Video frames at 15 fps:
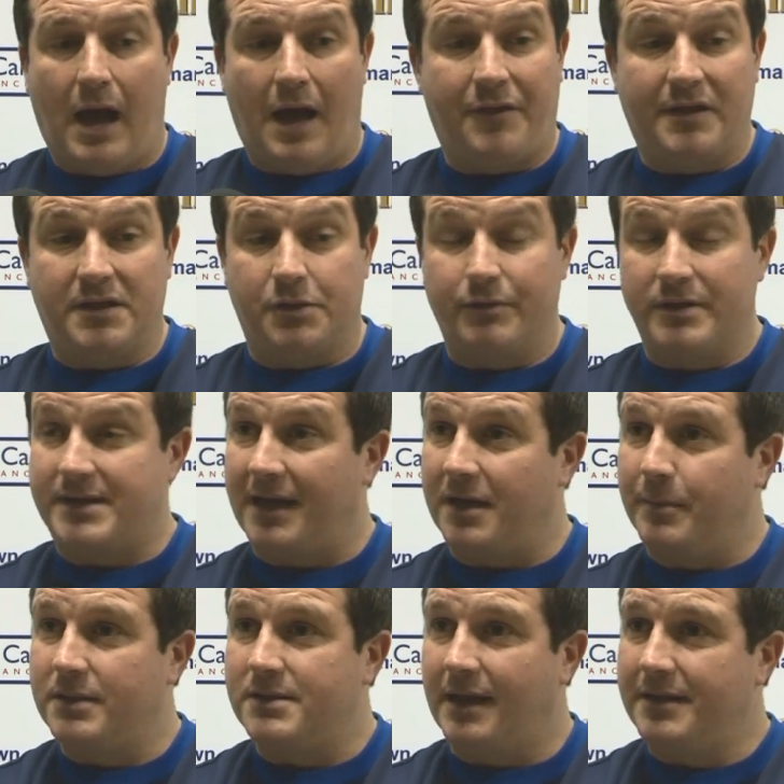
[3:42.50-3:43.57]
I think there's a risk
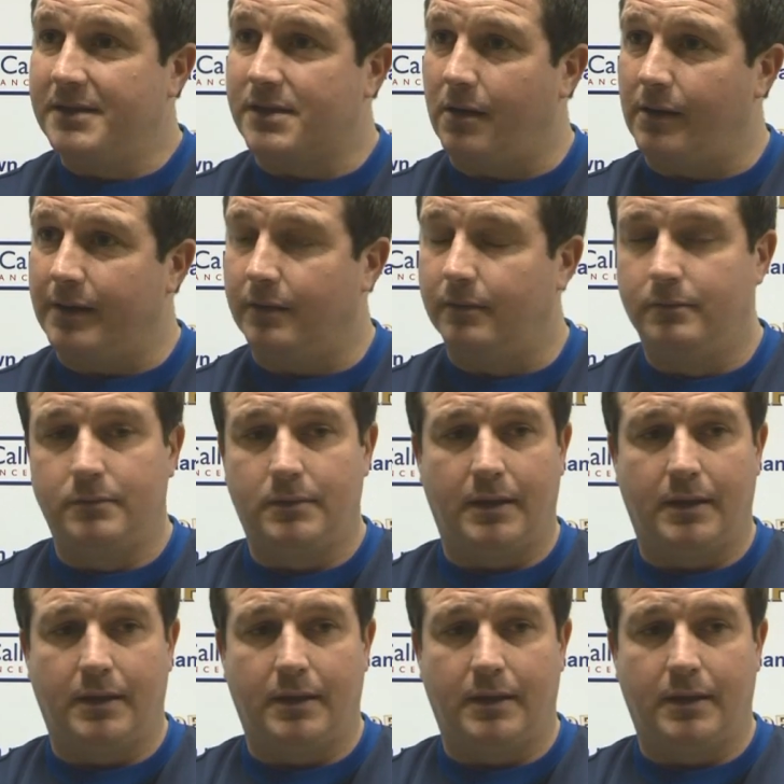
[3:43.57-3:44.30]
element to any signing.